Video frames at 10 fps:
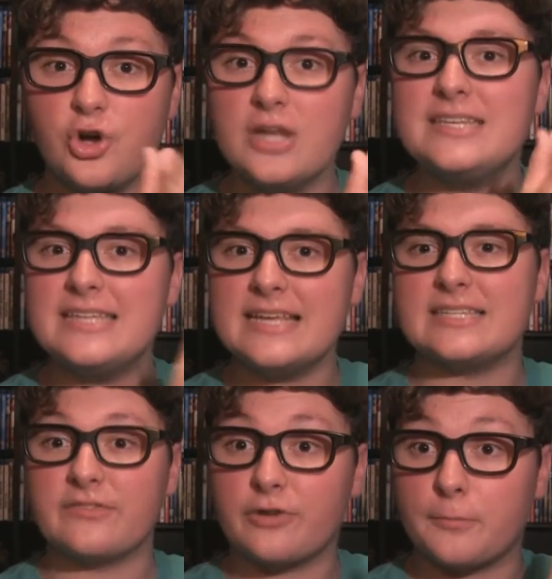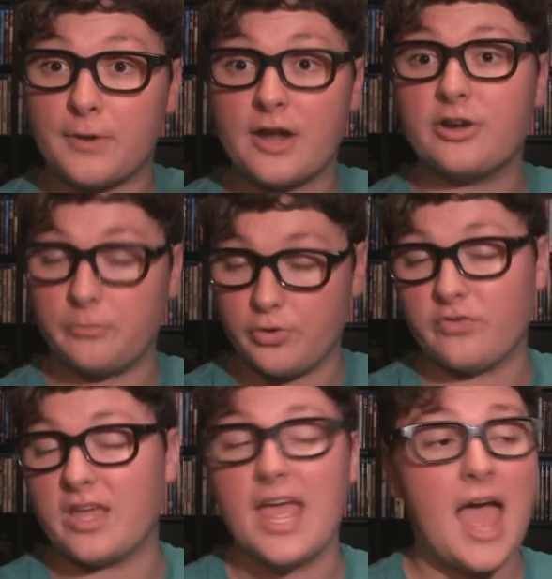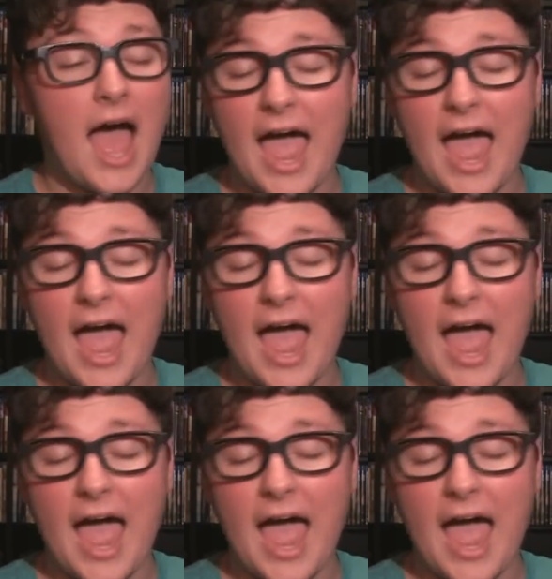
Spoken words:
good, decent for a Predator movie.